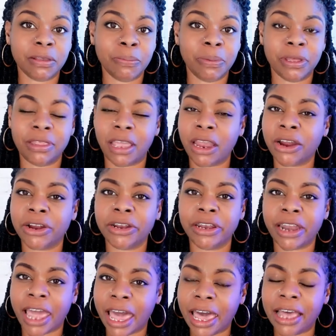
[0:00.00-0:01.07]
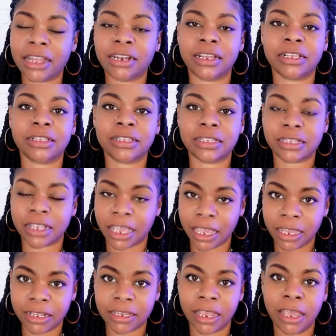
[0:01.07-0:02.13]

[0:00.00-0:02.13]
but they are not sent